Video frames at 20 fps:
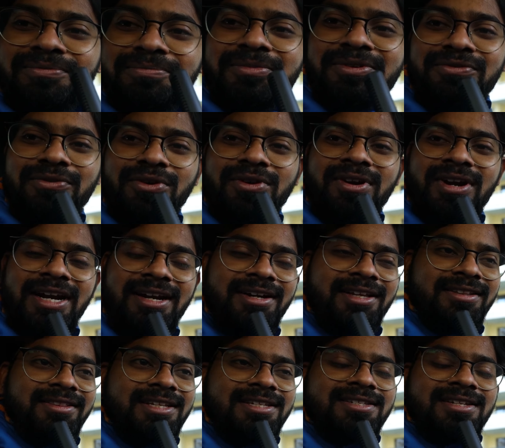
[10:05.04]
before
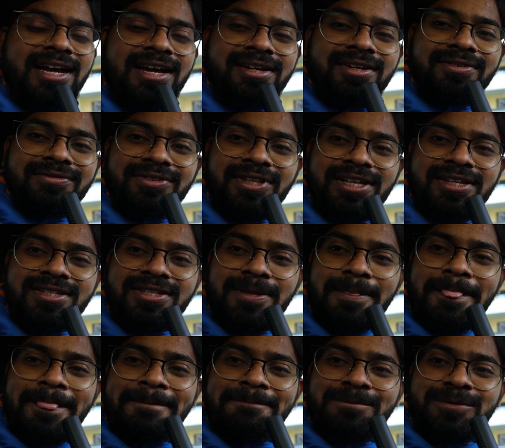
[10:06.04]
renting these kind of things.
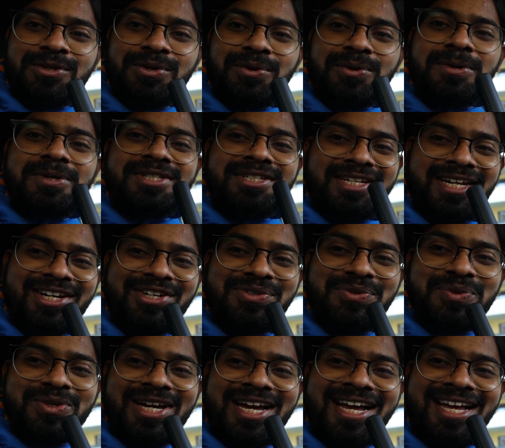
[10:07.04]
So stay
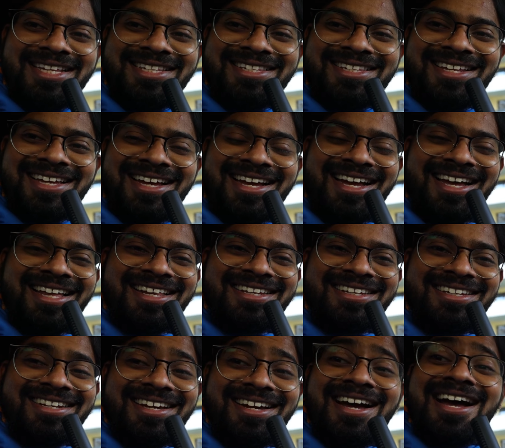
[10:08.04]
tuned, guys,
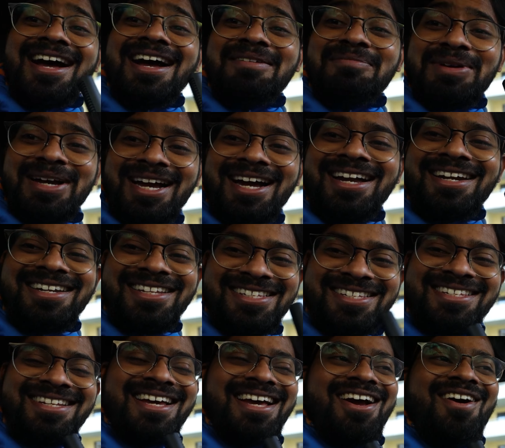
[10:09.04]
and my heart
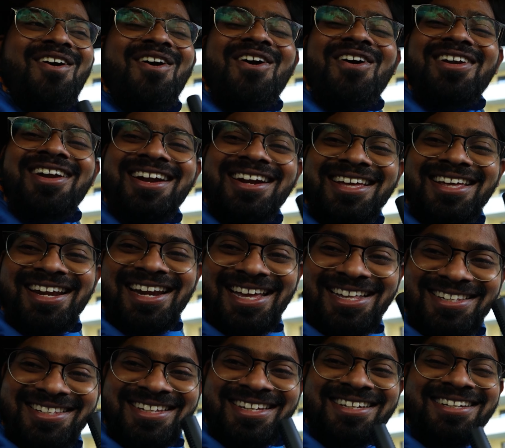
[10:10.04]
is already
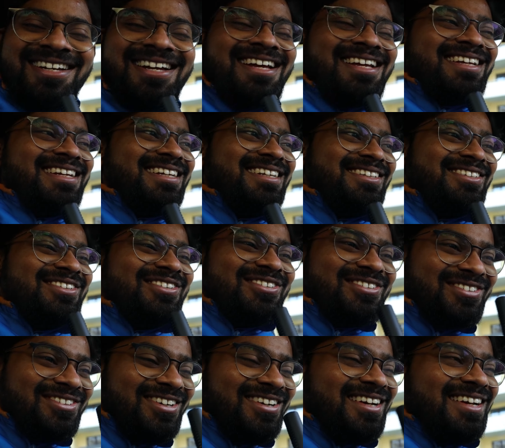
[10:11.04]
racing
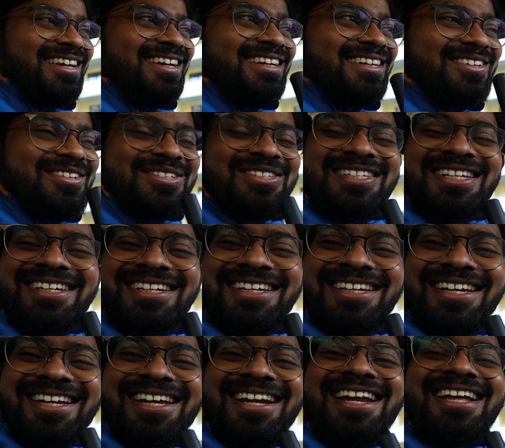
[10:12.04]
to sit
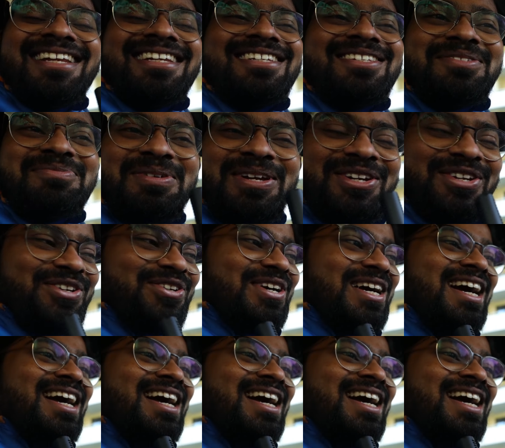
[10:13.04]
here and speak to you